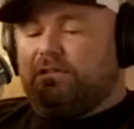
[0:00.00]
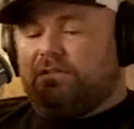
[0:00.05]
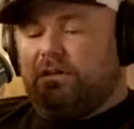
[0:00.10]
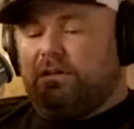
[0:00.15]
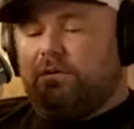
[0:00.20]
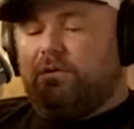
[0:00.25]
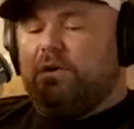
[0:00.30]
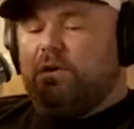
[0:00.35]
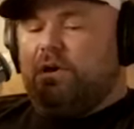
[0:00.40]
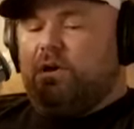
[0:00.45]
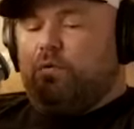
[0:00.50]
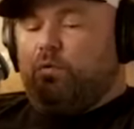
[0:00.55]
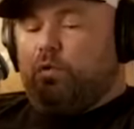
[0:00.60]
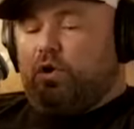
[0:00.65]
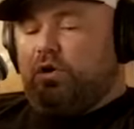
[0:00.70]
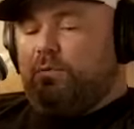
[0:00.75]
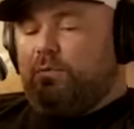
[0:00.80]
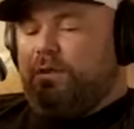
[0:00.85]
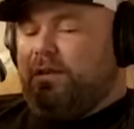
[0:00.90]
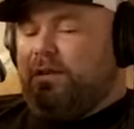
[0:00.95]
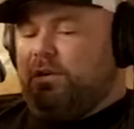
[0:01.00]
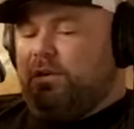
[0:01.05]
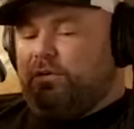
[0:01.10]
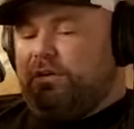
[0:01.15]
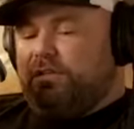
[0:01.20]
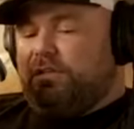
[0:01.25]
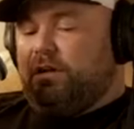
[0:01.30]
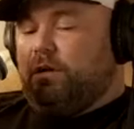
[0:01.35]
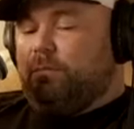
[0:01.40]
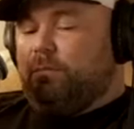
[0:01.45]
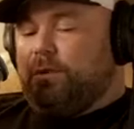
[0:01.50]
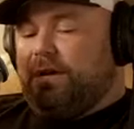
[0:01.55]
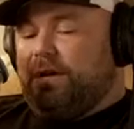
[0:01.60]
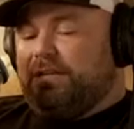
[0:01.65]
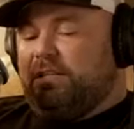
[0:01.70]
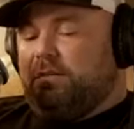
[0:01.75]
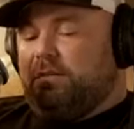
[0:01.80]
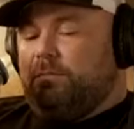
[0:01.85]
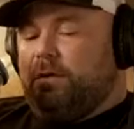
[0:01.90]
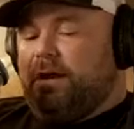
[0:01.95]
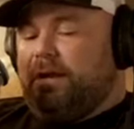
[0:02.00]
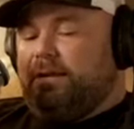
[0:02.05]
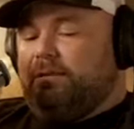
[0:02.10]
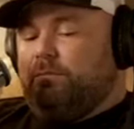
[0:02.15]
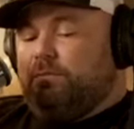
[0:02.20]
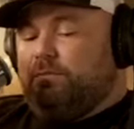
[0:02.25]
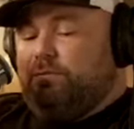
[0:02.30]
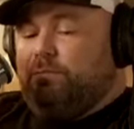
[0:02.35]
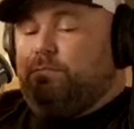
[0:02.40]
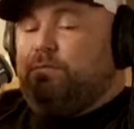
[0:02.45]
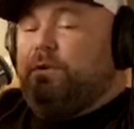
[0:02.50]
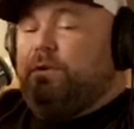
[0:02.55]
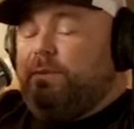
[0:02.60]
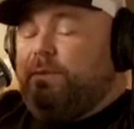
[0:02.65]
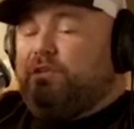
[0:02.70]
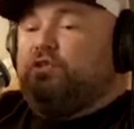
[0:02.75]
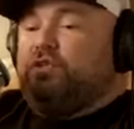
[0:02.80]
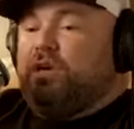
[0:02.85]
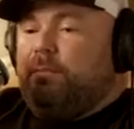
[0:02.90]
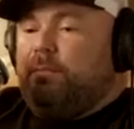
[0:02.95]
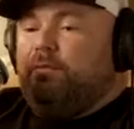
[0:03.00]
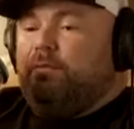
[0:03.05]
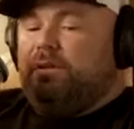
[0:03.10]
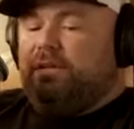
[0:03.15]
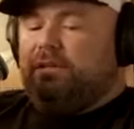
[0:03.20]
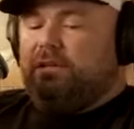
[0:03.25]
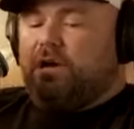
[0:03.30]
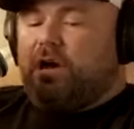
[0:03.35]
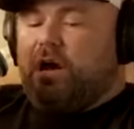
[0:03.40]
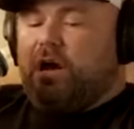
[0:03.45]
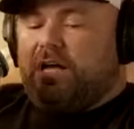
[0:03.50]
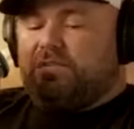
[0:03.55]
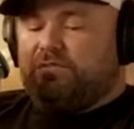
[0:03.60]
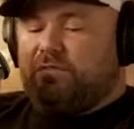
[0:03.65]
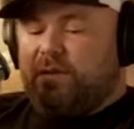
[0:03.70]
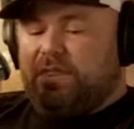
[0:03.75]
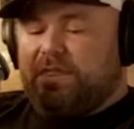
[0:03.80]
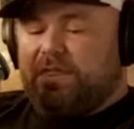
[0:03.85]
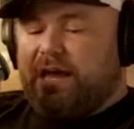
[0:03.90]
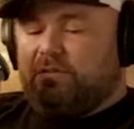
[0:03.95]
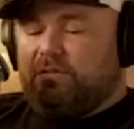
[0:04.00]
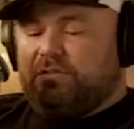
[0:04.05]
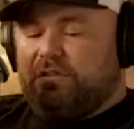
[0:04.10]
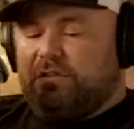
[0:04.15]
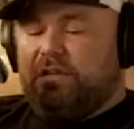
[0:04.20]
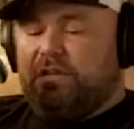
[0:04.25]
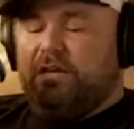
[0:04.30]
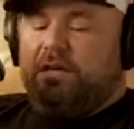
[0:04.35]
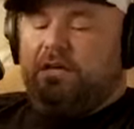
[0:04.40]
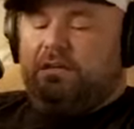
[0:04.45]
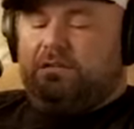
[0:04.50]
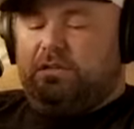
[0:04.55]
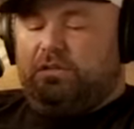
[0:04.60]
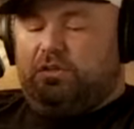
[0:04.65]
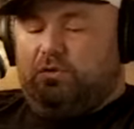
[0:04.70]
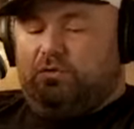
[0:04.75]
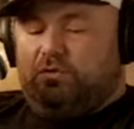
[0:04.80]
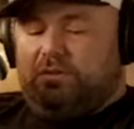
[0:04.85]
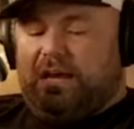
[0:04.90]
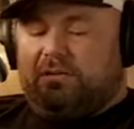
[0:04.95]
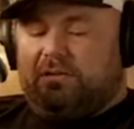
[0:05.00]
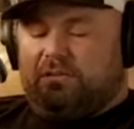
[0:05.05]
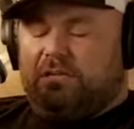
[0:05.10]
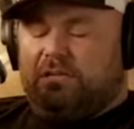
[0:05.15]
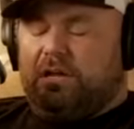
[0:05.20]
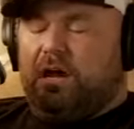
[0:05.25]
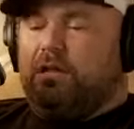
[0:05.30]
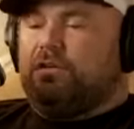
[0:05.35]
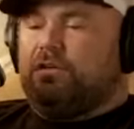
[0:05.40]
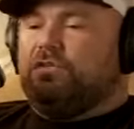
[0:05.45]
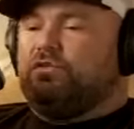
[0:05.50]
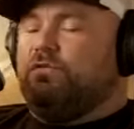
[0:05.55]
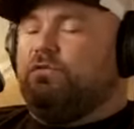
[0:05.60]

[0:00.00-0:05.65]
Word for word: So we're going to be increasing our pricing by pretty much doubling the cost from a thousand to two thousand dollars.